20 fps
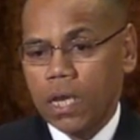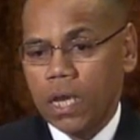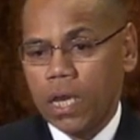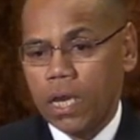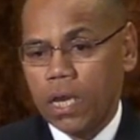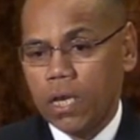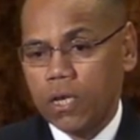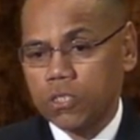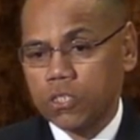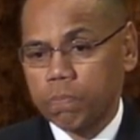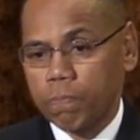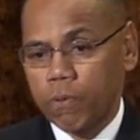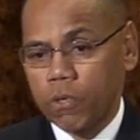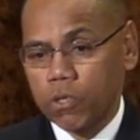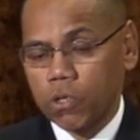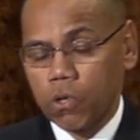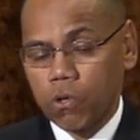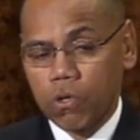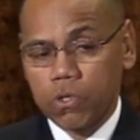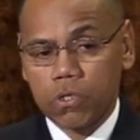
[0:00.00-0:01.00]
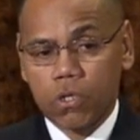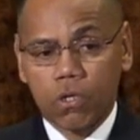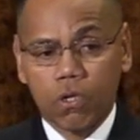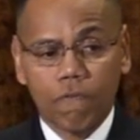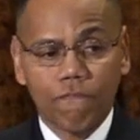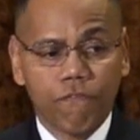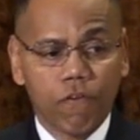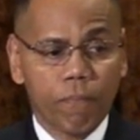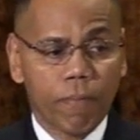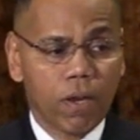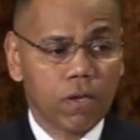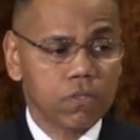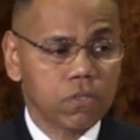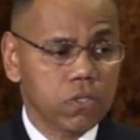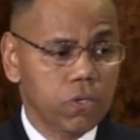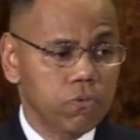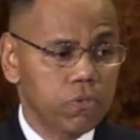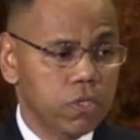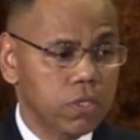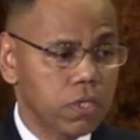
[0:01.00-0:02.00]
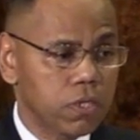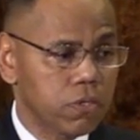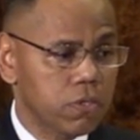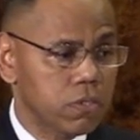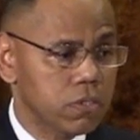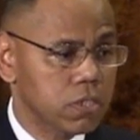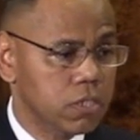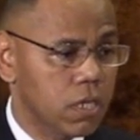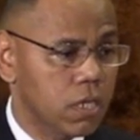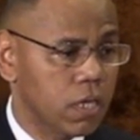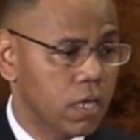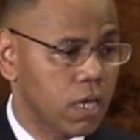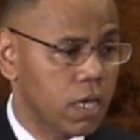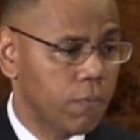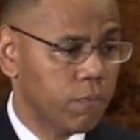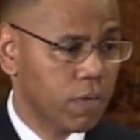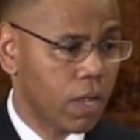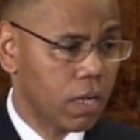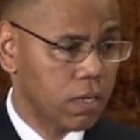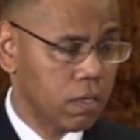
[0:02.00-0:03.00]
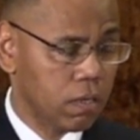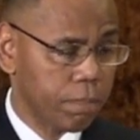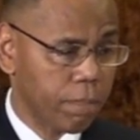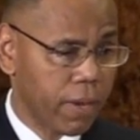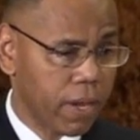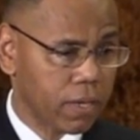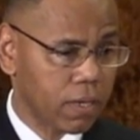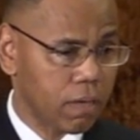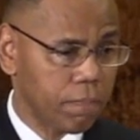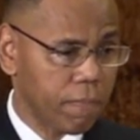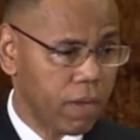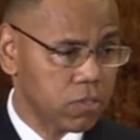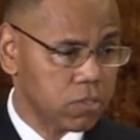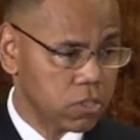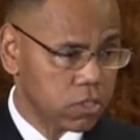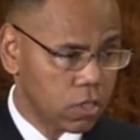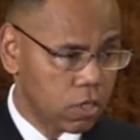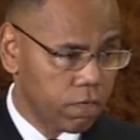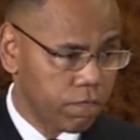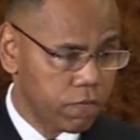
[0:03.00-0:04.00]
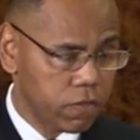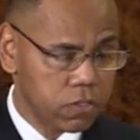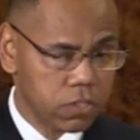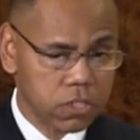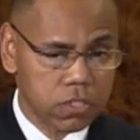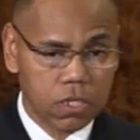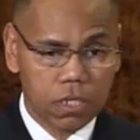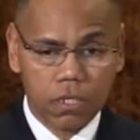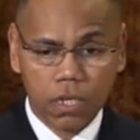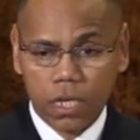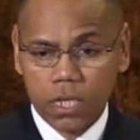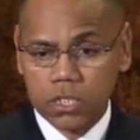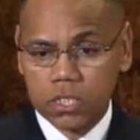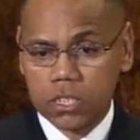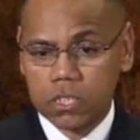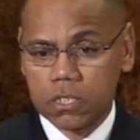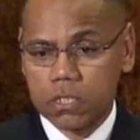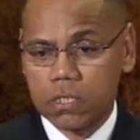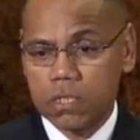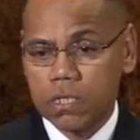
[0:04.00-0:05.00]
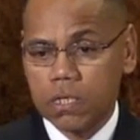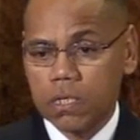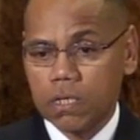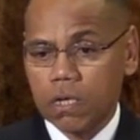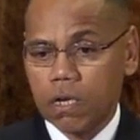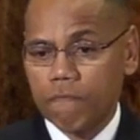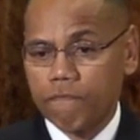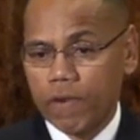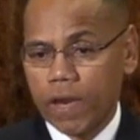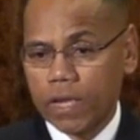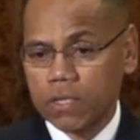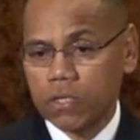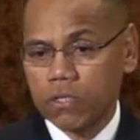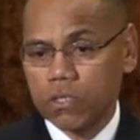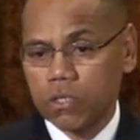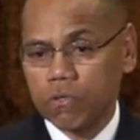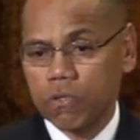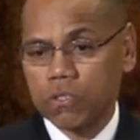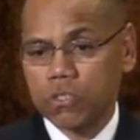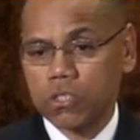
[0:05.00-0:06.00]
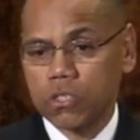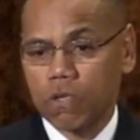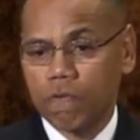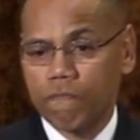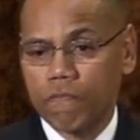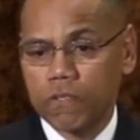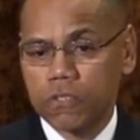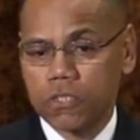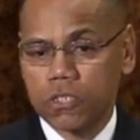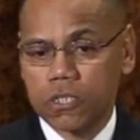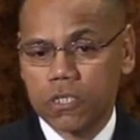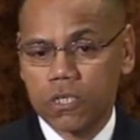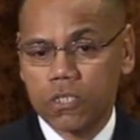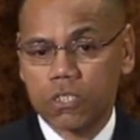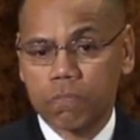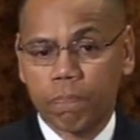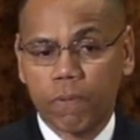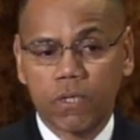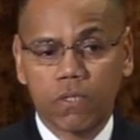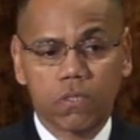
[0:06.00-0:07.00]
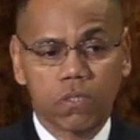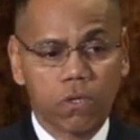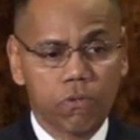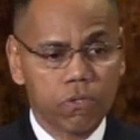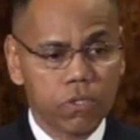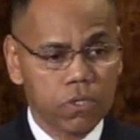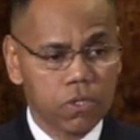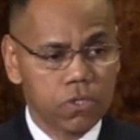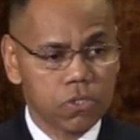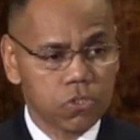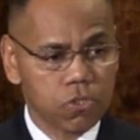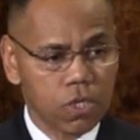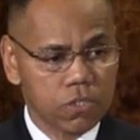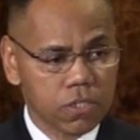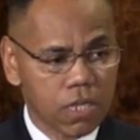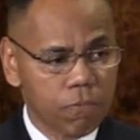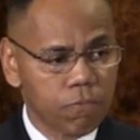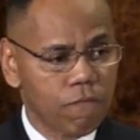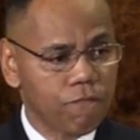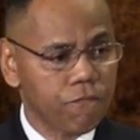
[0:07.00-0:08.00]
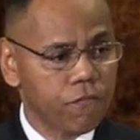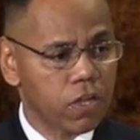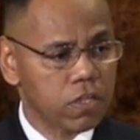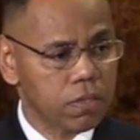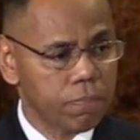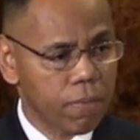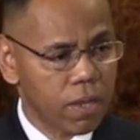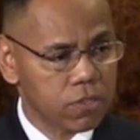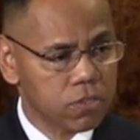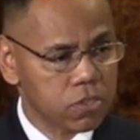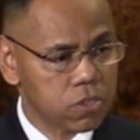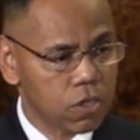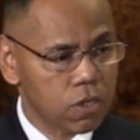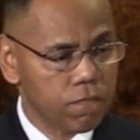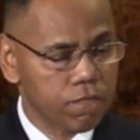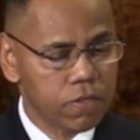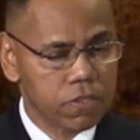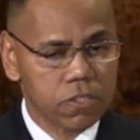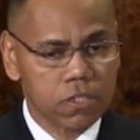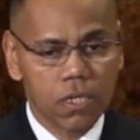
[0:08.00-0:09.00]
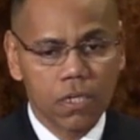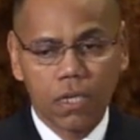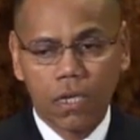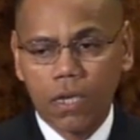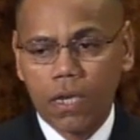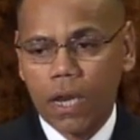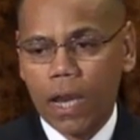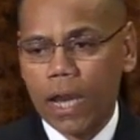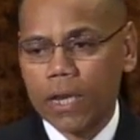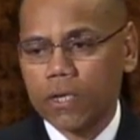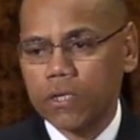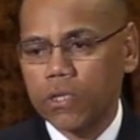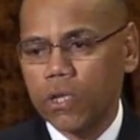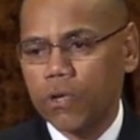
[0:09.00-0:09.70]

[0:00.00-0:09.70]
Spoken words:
has been going on for about 30 years. And when I look back at my service to the nation of active duty service, it's been 30 years. So as I reflect on my service, I